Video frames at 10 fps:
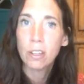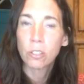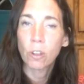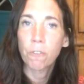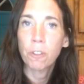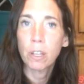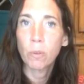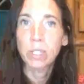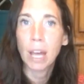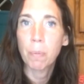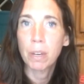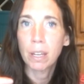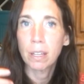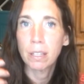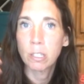so I feel like what's
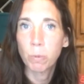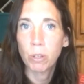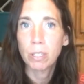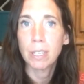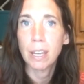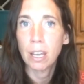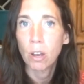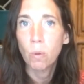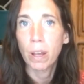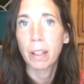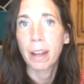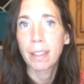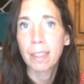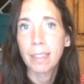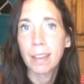happening is Spirit's taking away a lot of
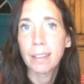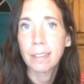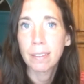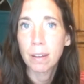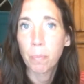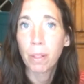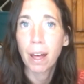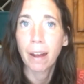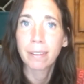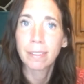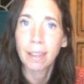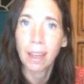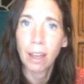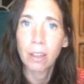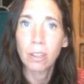the things and blocks that
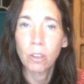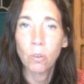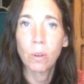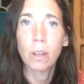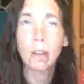get you